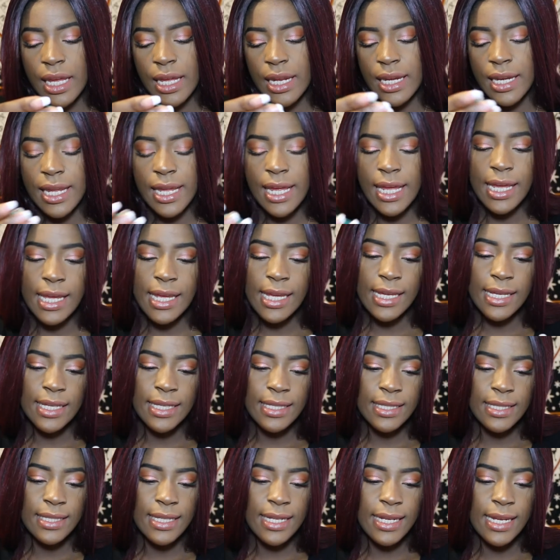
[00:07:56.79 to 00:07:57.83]
It
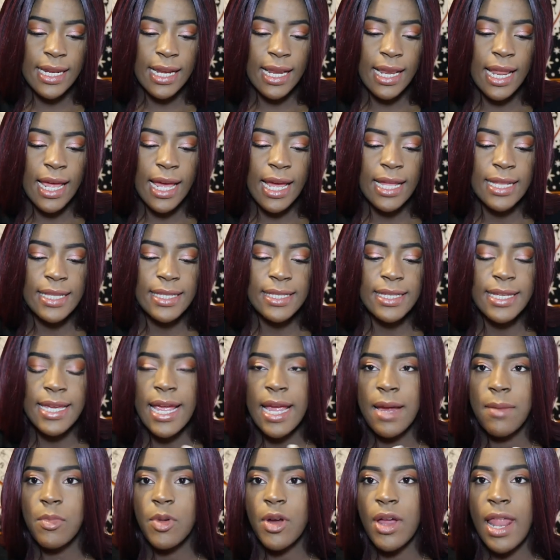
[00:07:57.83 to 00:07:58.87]
is the Light
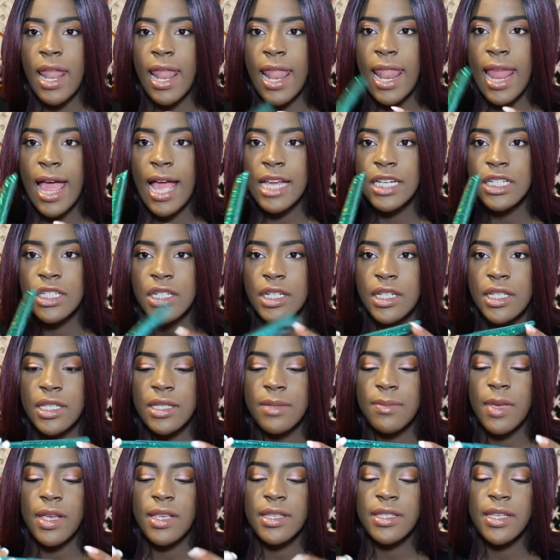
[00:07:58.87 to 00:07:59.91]
Camera Lashes
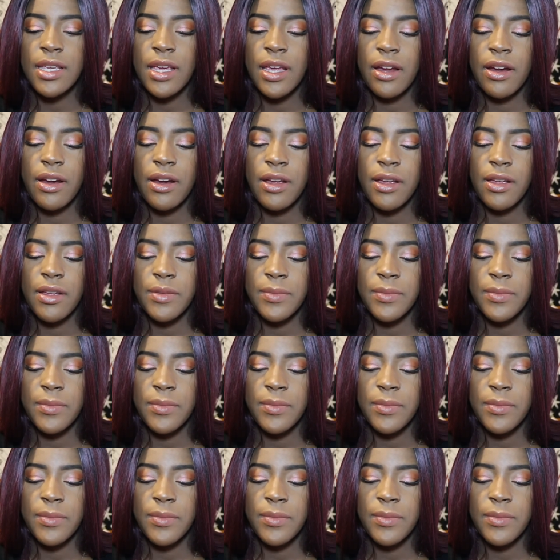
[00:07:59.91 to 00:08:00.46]
mascara.